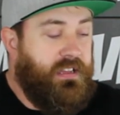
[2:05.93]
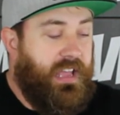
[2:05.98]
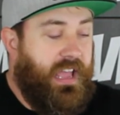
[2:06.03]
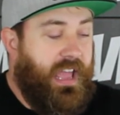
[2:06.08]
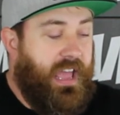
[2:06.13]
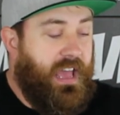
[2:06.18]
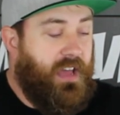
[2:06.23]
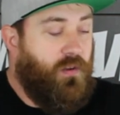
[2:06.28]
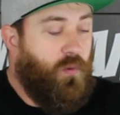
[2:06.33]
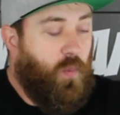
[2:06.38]

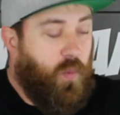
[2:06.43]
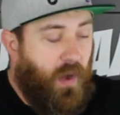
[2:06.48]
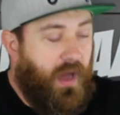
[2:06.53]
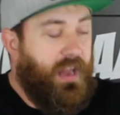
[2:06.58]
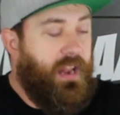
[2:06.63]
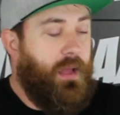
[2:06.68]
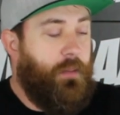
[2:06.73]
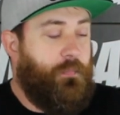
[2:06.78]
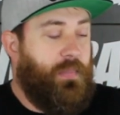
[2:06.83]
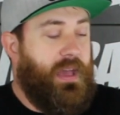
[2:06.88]
And
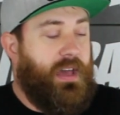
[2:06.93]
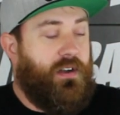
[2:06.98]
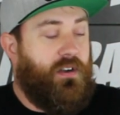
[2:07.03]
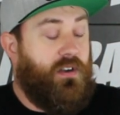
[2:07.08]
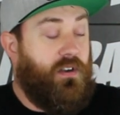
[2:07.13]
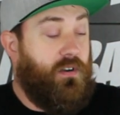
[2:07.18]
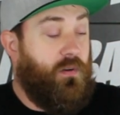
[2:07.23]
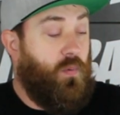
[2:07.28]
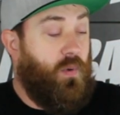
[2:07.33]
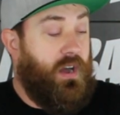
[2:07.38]
what a
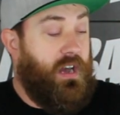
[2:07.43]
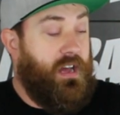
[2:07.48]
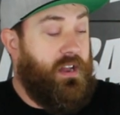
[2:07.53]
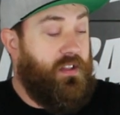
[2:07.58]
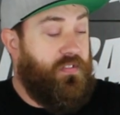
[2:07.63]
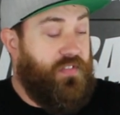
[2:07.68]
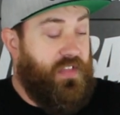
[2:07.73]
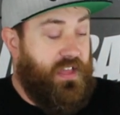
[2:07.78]
better one